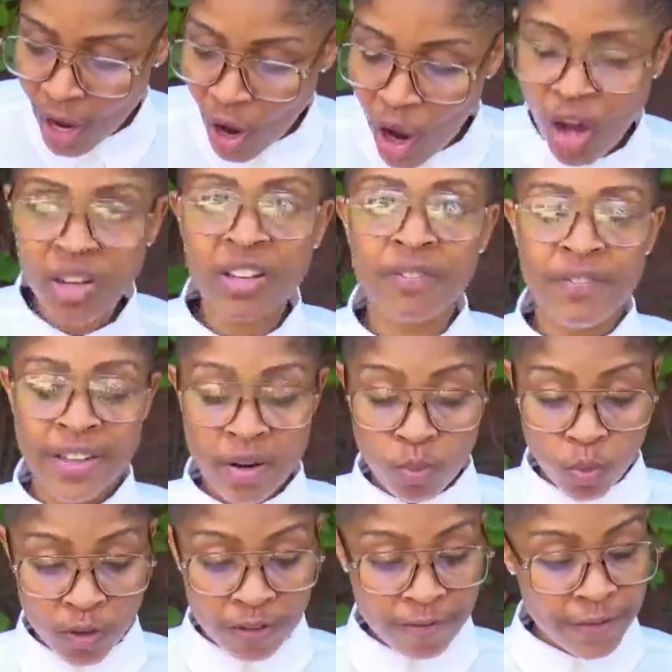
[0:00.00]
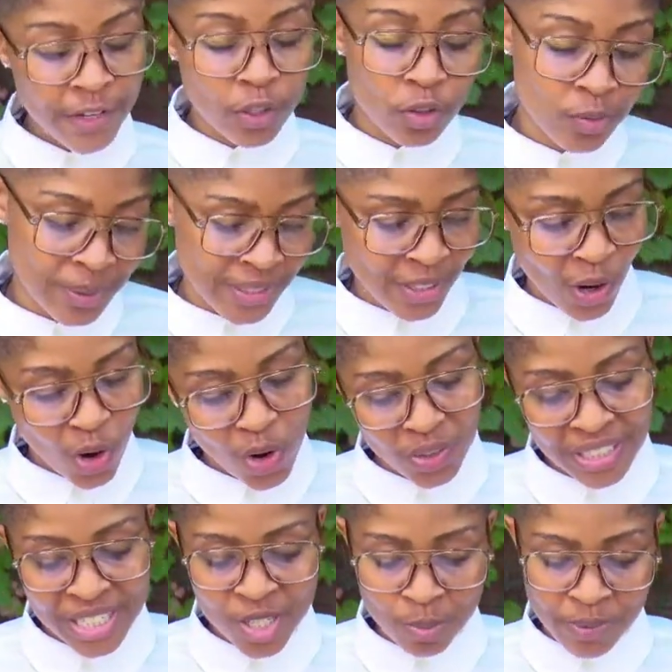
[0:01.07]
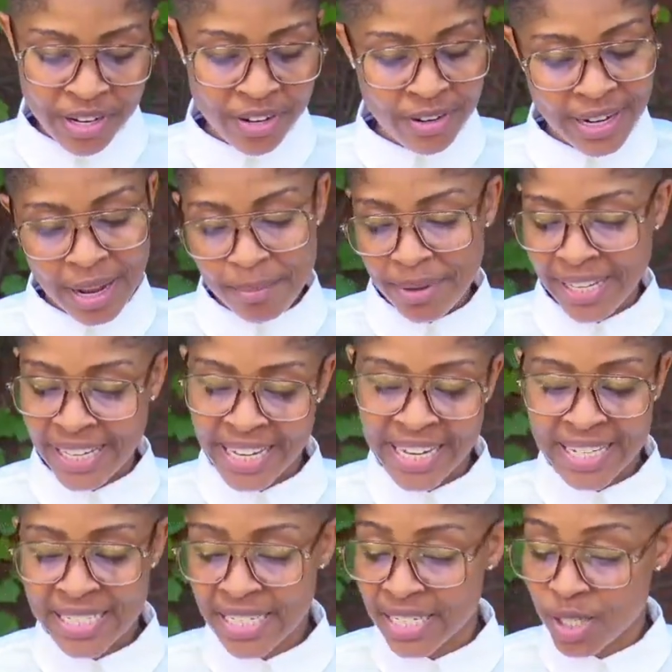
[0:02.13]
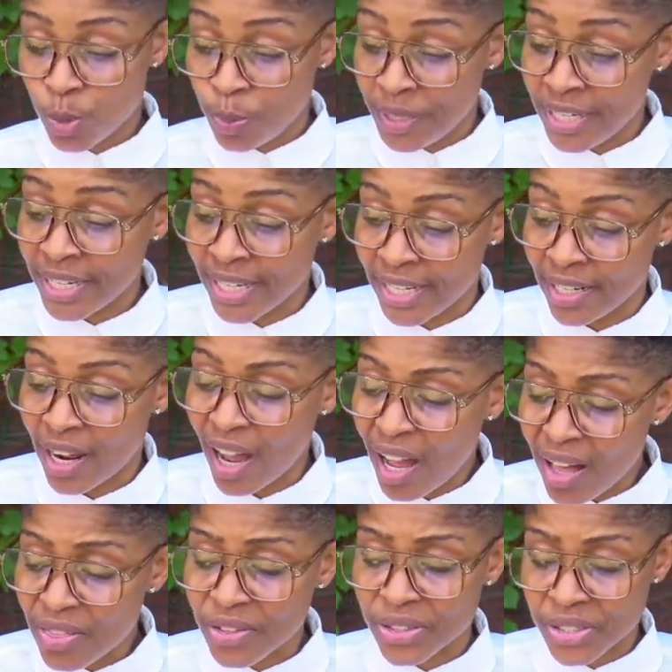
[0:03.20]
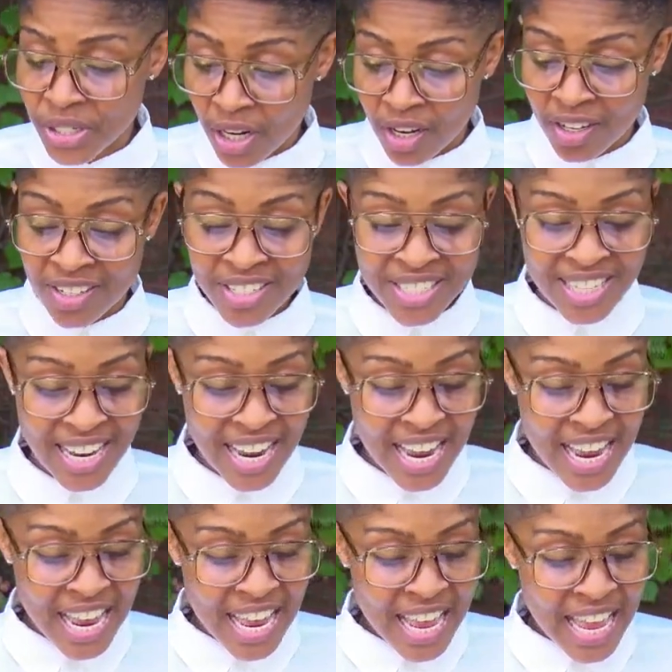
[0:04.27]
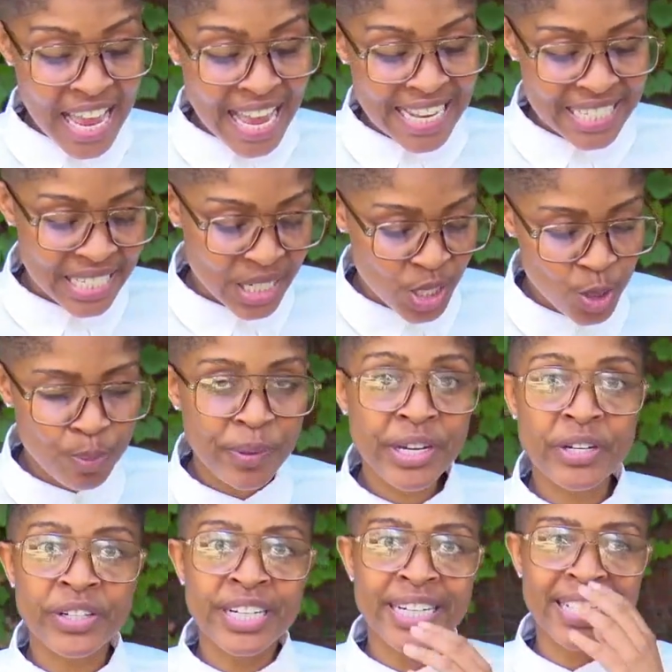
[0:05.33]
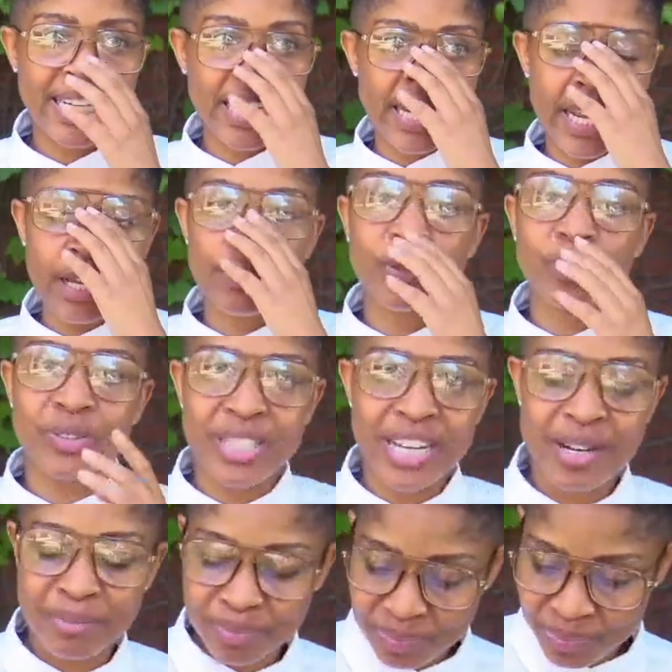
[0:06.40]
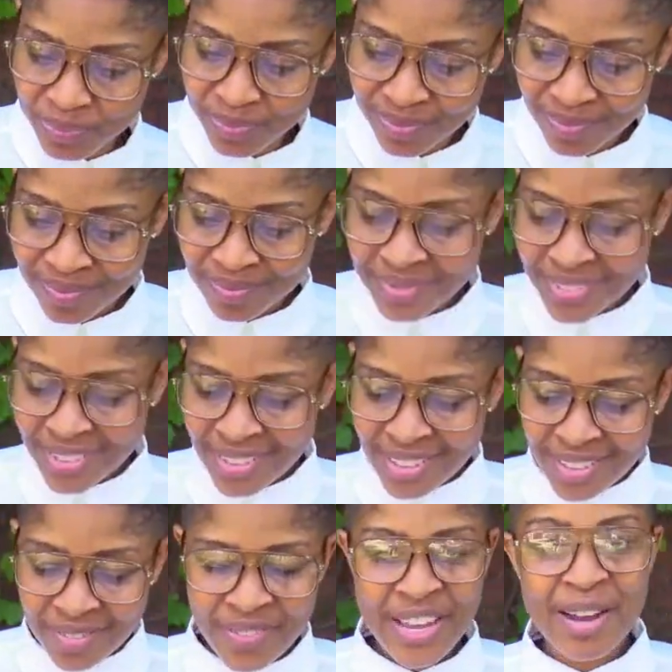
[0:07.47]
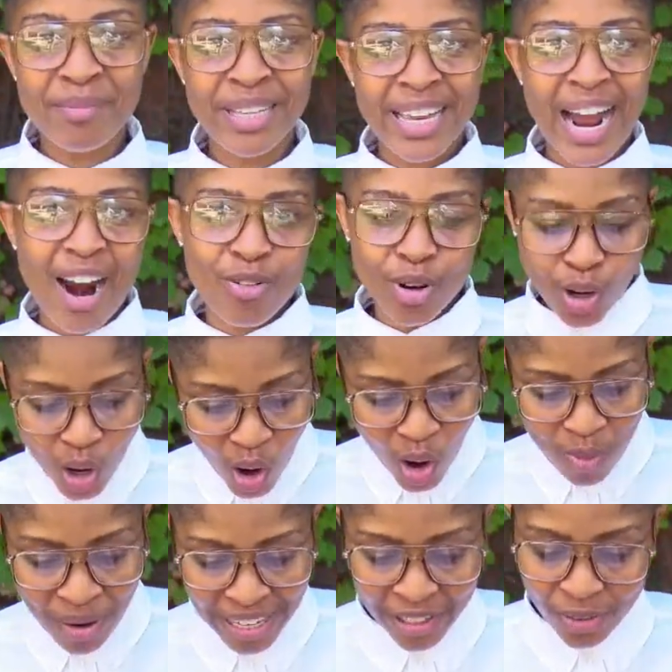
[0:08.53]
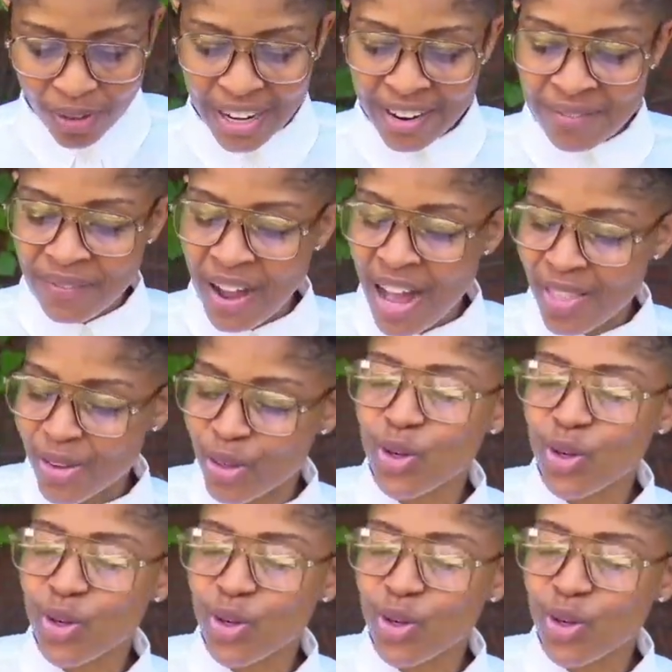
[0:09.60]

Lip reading: All of them were filled with the Holy Spirit and began to speak in other tongues as the Spirit enabled them." Family, I recall my grandfather,